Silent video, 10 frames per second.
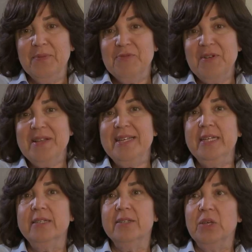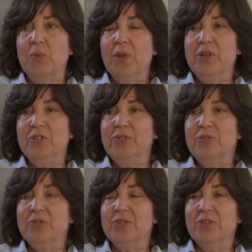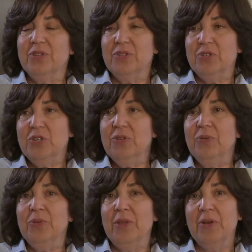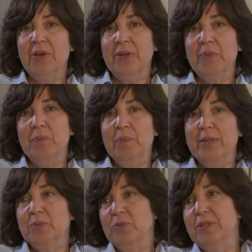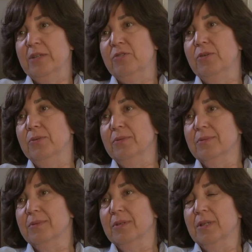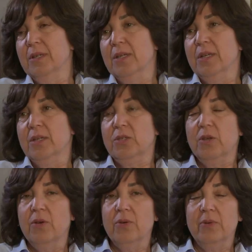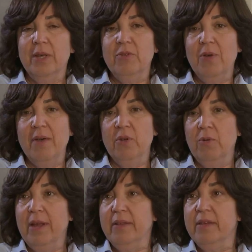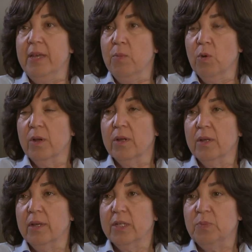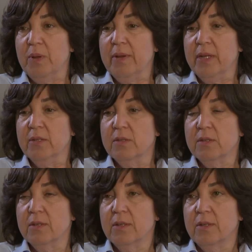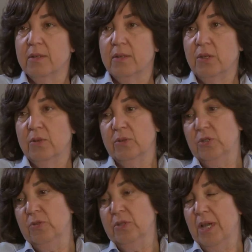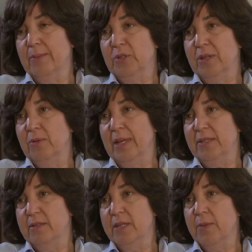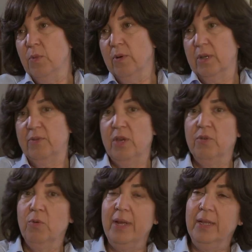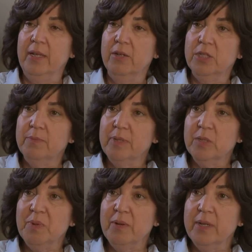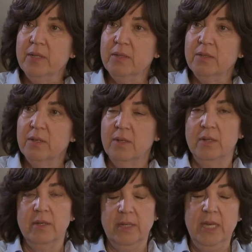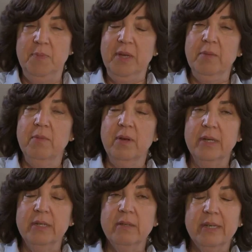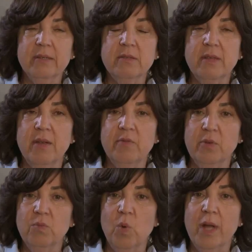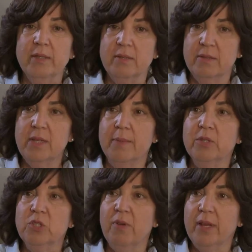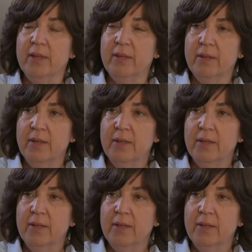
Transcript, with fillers: fairly easy. You want to choose the two that are going to best present you. So if you have a great teamwork experience, you'll choose the option that relates to teamwork. If you have a great leadership experience, and keeping in mind that Stanford once demonstrated